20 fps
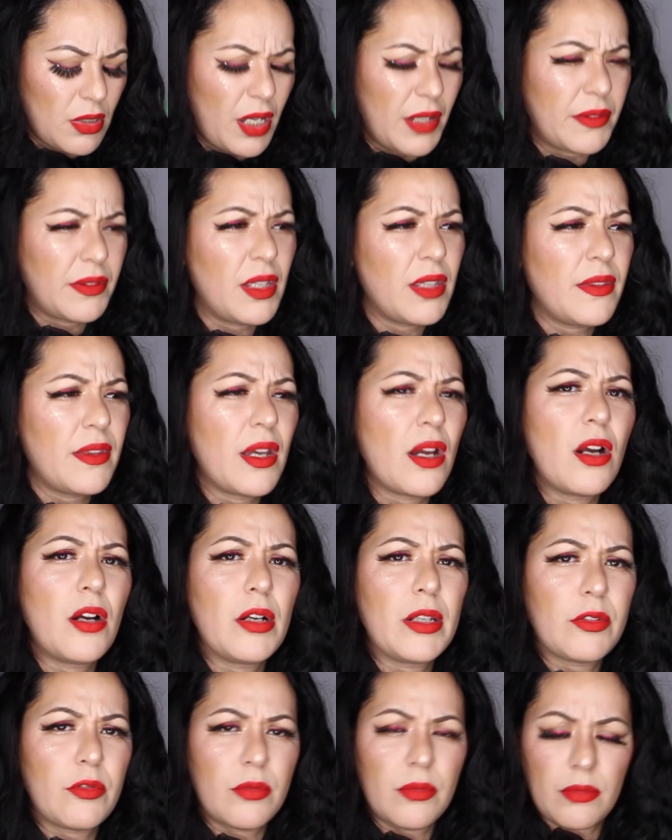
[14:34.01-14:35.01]
I think they
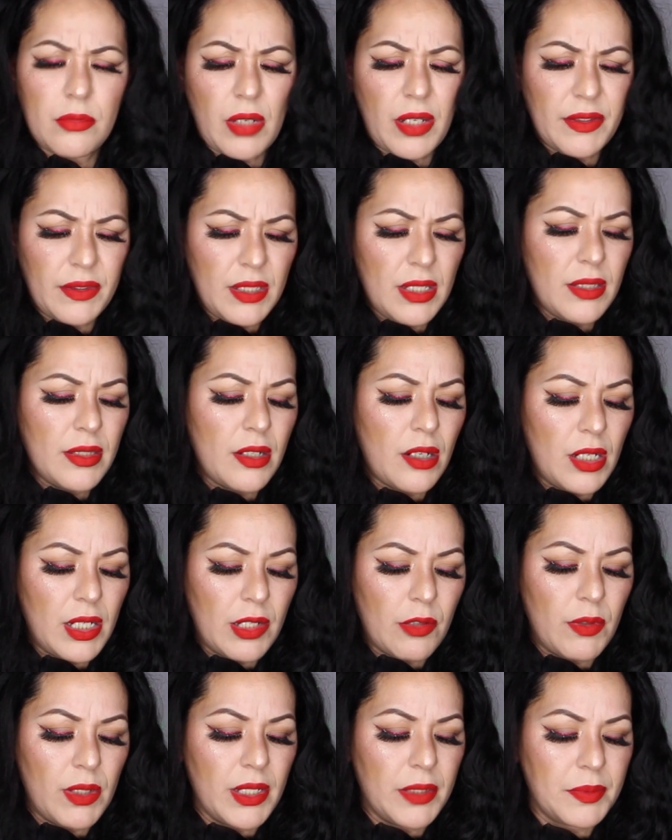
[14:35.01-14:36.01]
are. I think they are
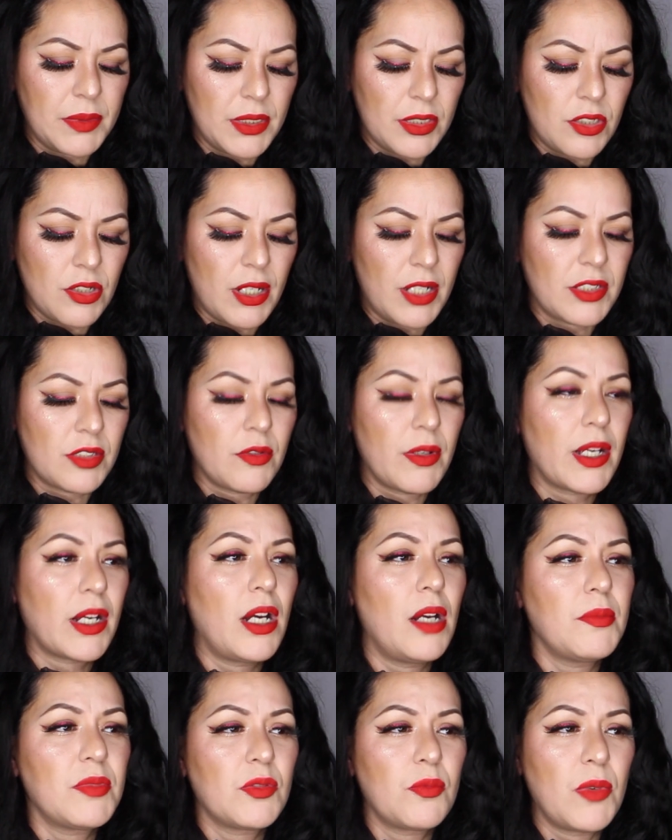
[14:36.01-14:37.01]
liquid lipsticks, you guys. So it
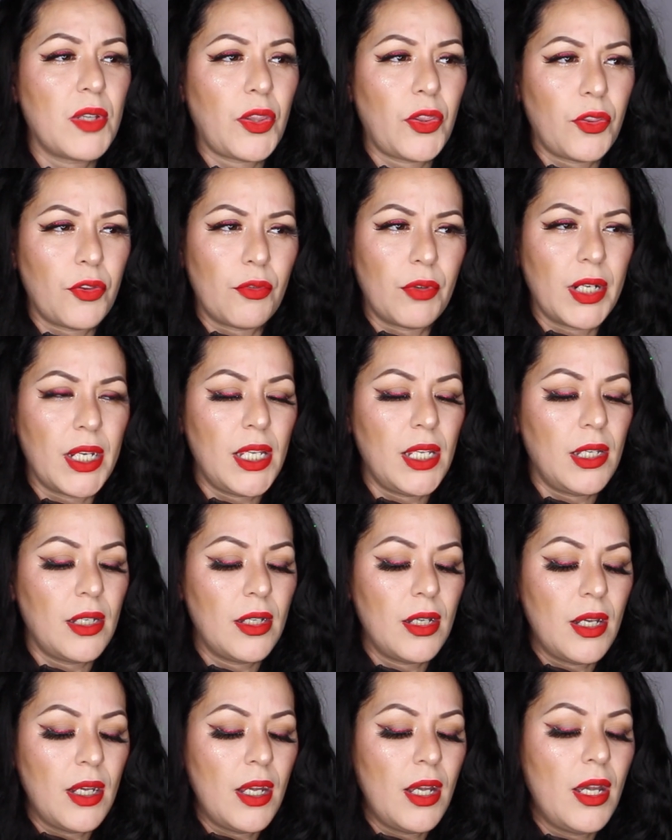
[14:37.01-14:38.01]
comes with 3.
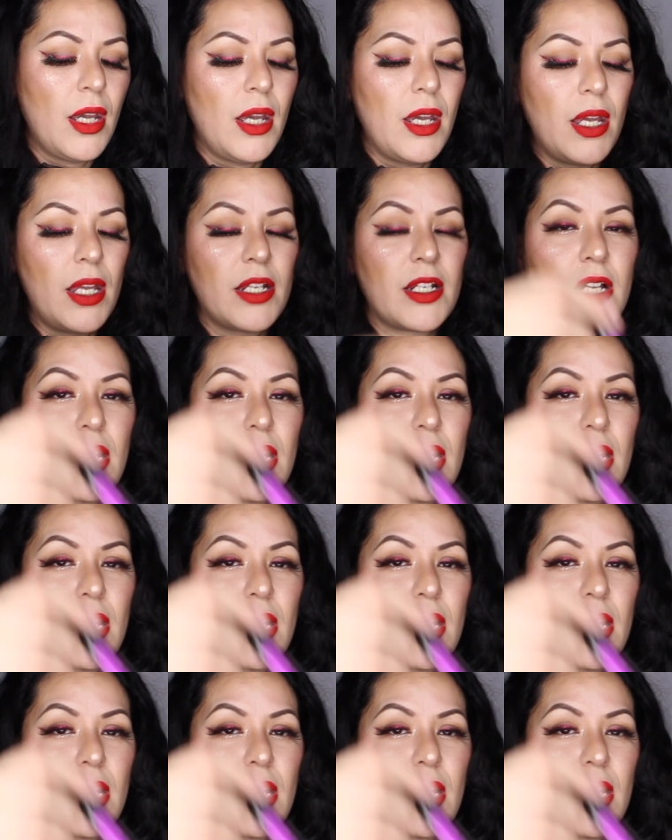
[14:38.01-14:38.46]
It